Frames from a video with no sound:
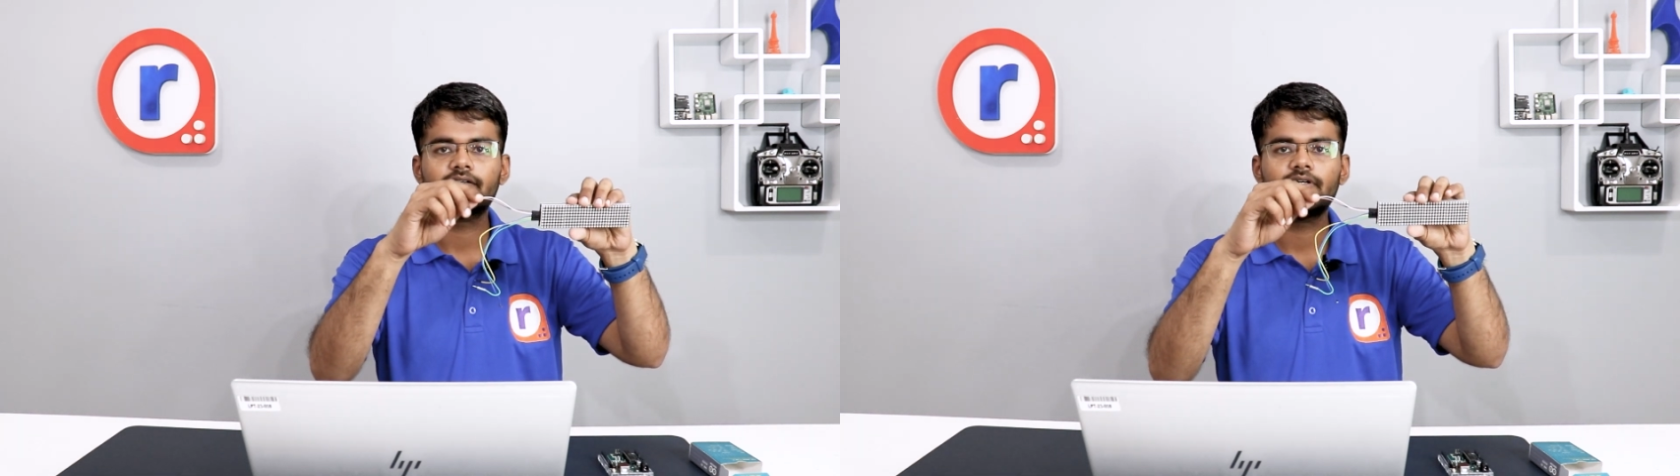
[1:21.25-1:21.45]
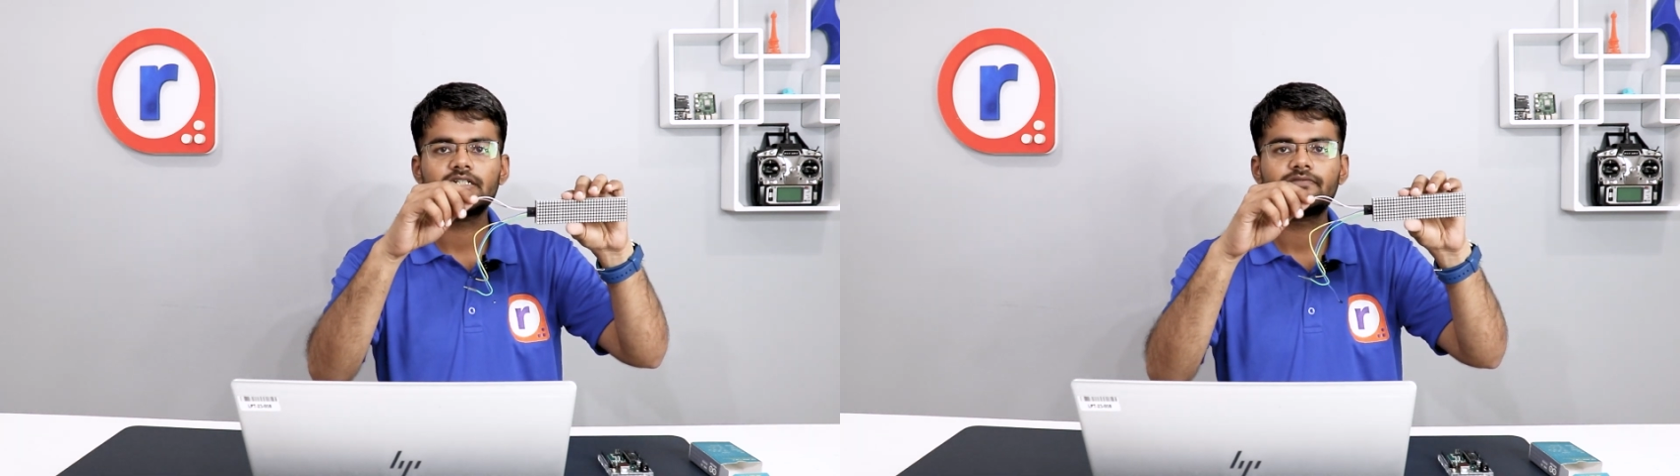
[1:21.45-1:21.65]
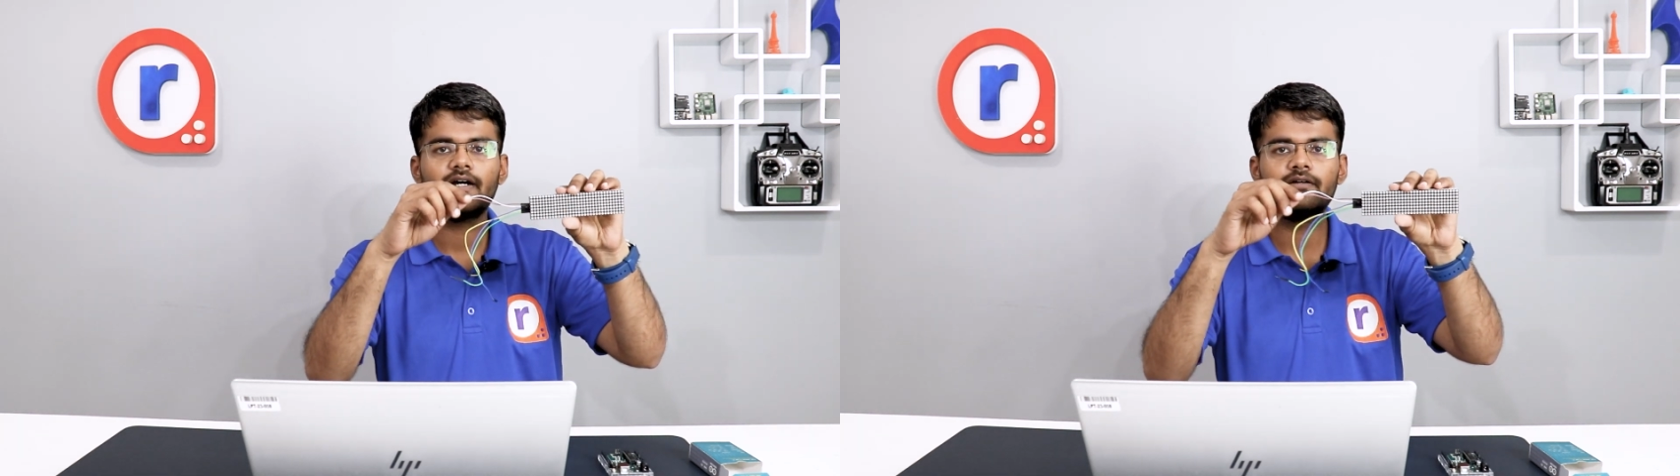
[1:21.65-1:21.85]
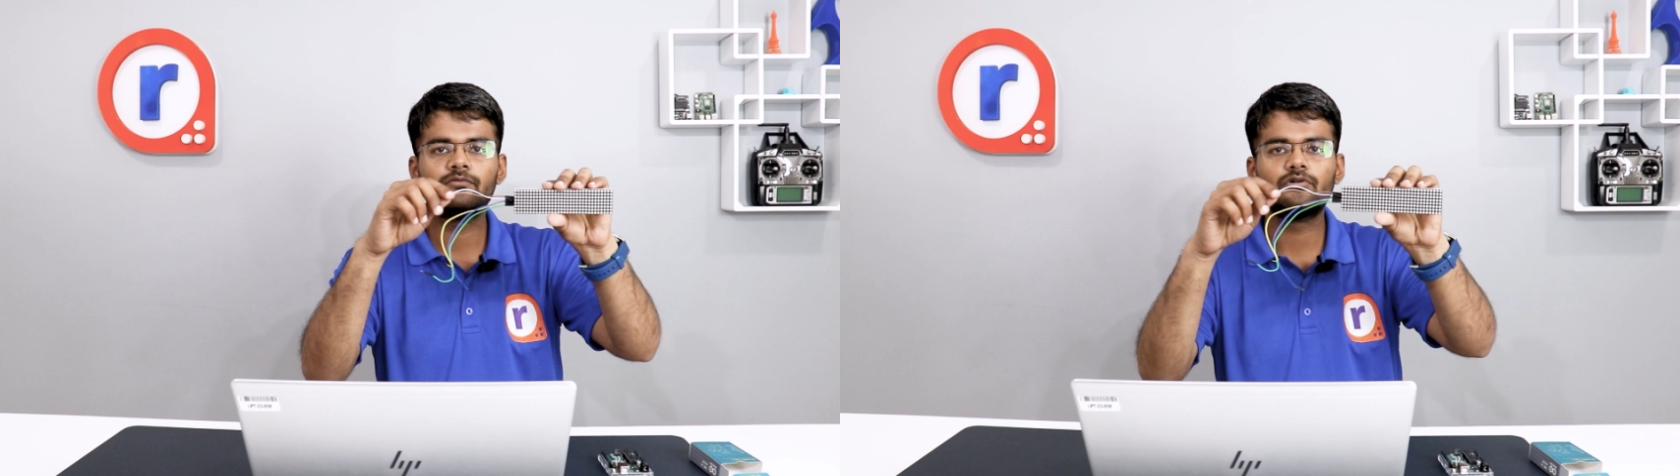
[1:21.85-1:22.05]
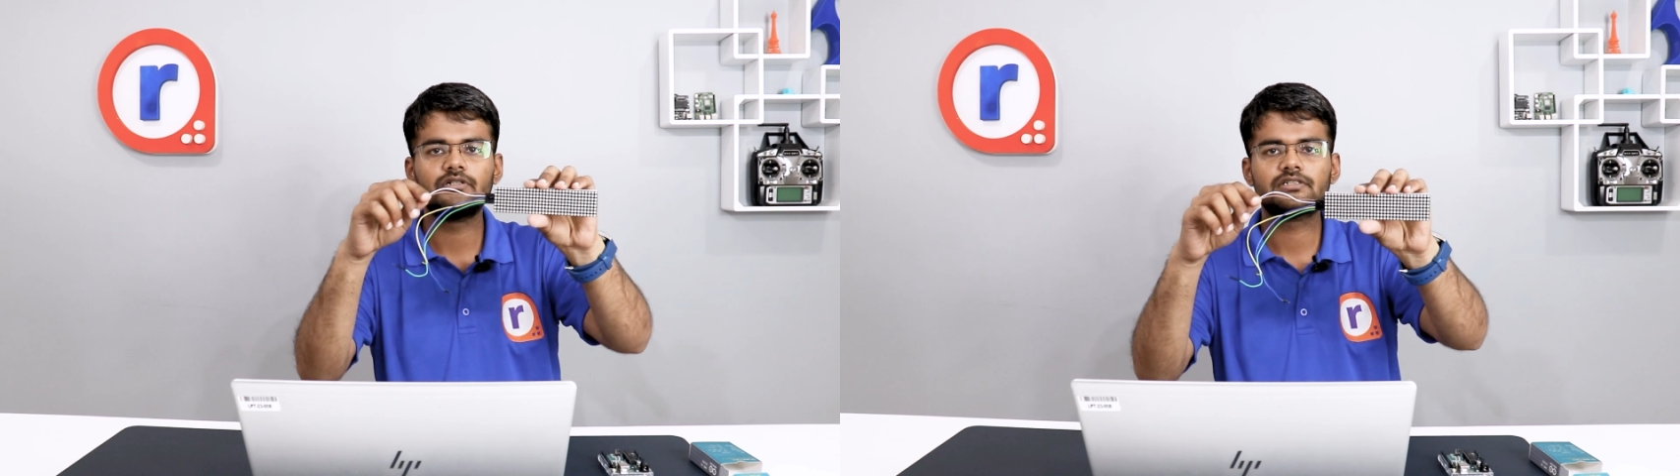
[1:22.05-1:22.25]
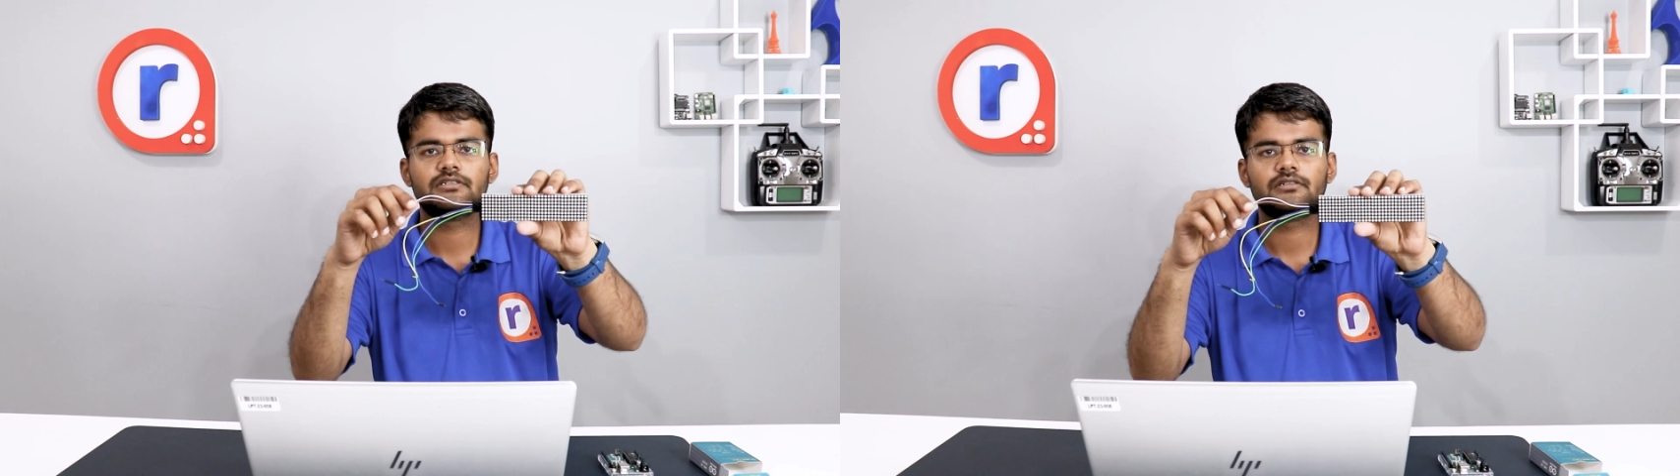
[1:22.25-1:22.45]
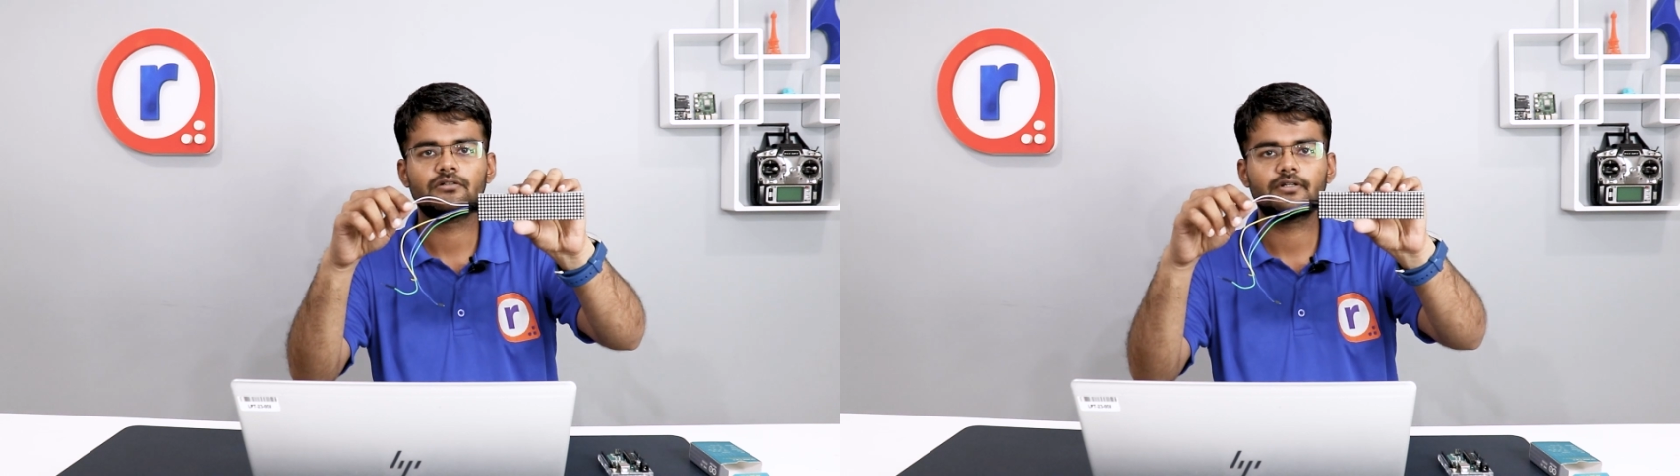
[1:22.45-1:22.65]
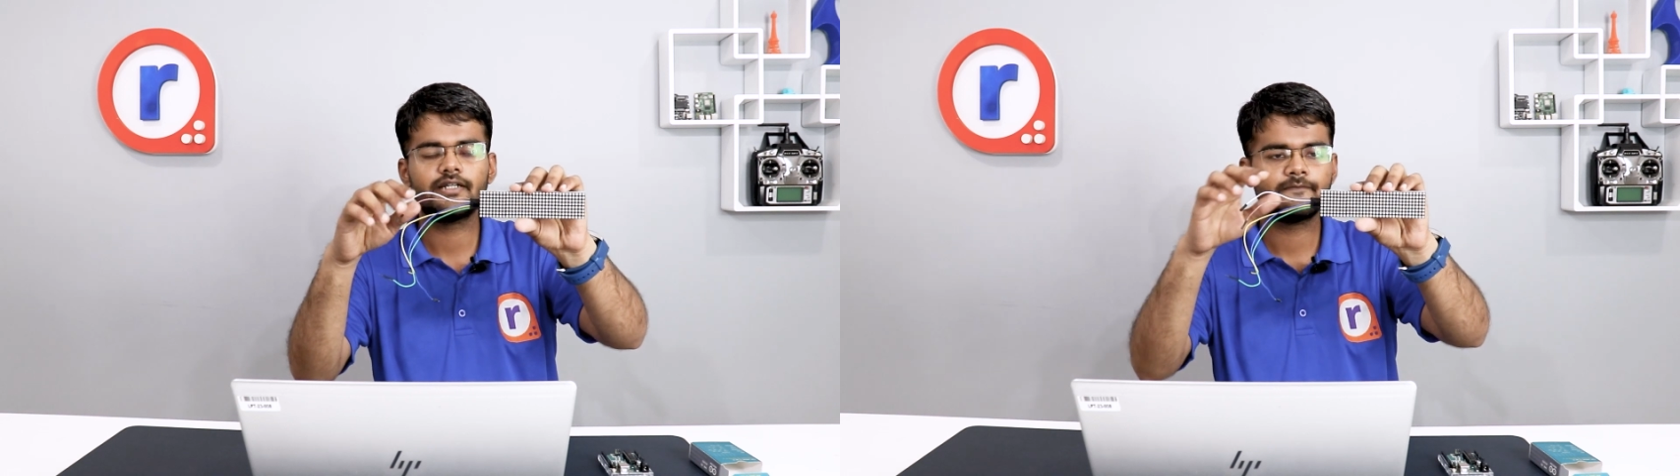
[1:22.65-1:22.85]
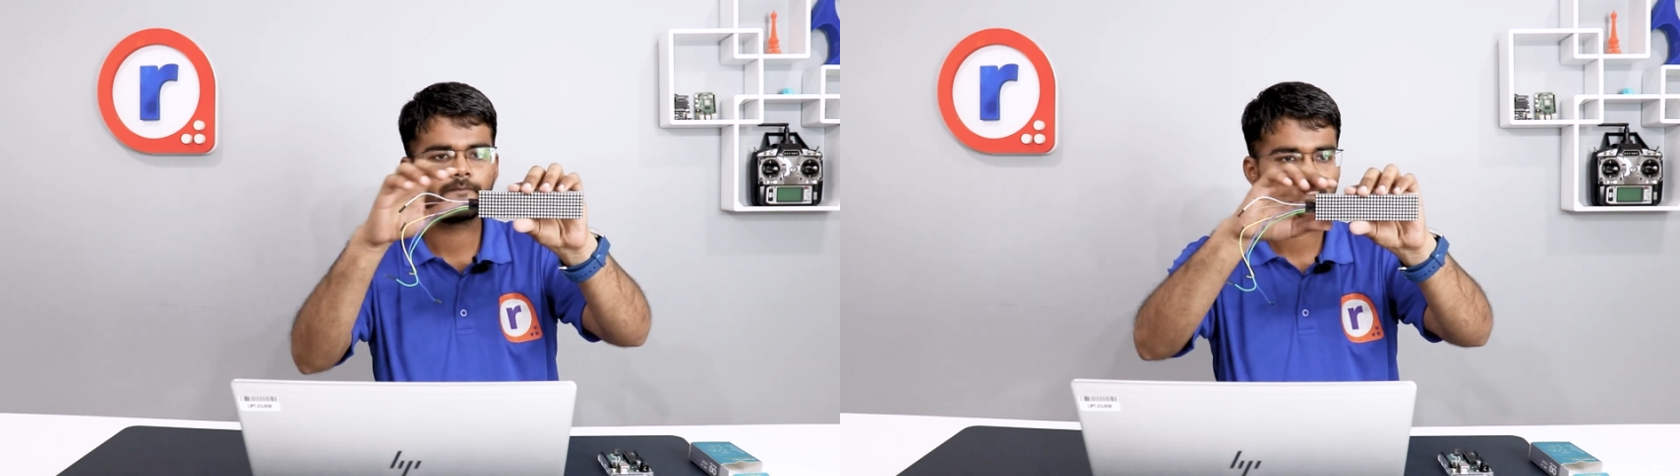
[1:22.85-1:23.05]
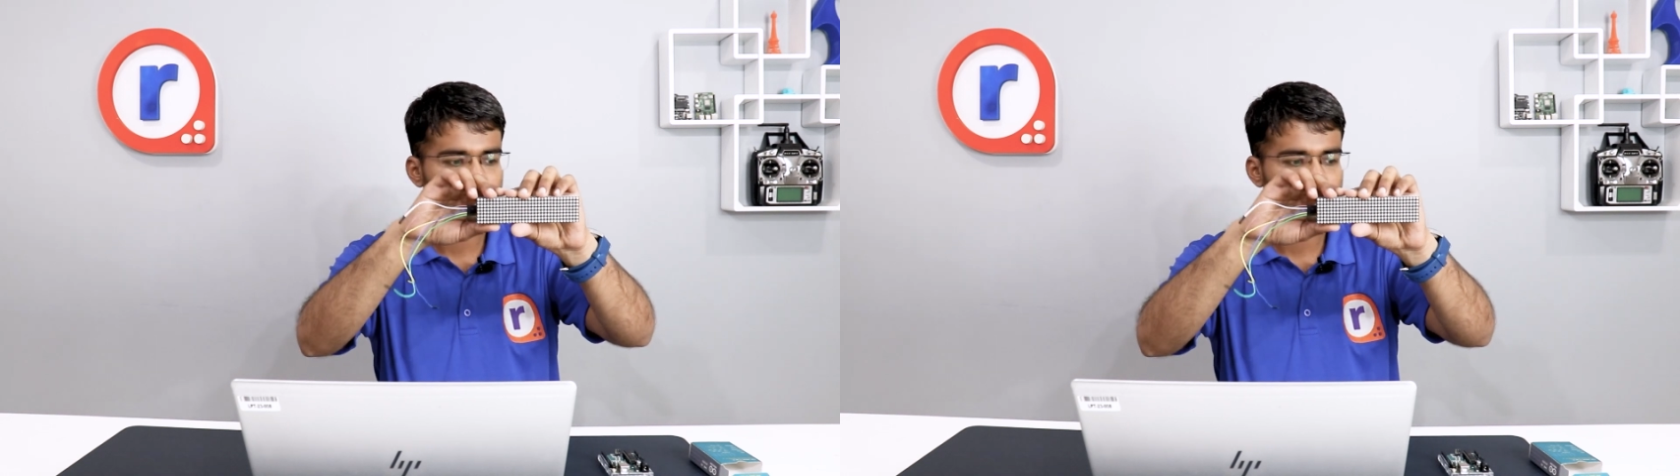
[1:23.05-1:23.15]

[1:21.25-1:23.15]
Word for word: requires 5 volts. Okay.